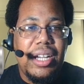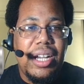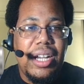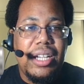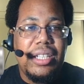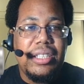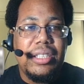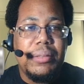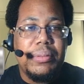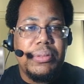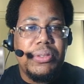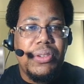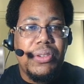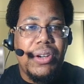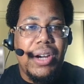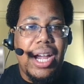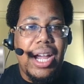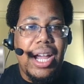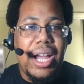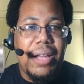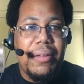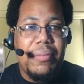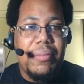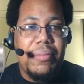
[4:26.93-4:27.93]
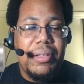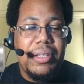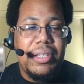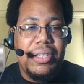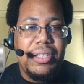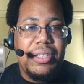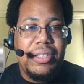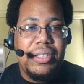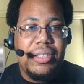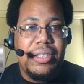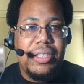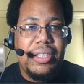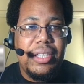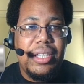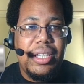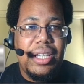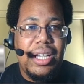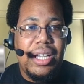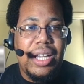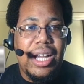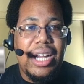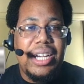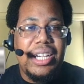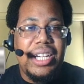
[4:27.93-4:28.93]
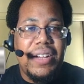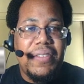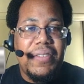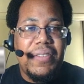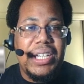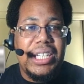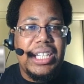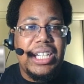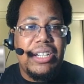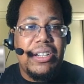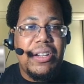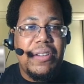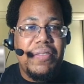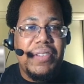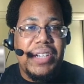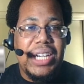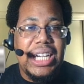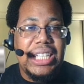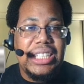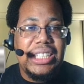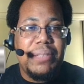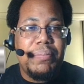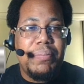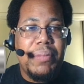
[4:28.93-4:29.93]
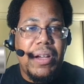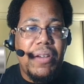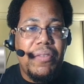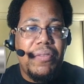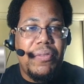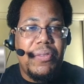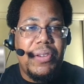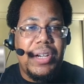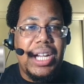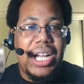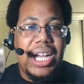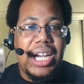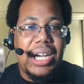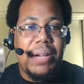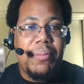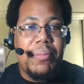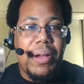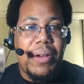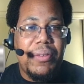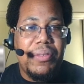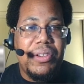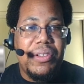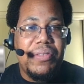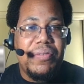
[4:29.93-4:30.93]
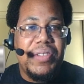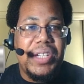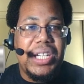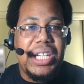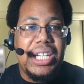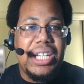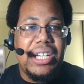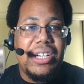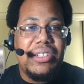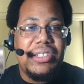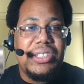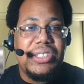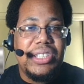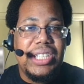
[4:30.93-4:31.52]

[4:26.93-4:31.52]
subscribe, and definitely hit that notification bell for when I come out with new videos.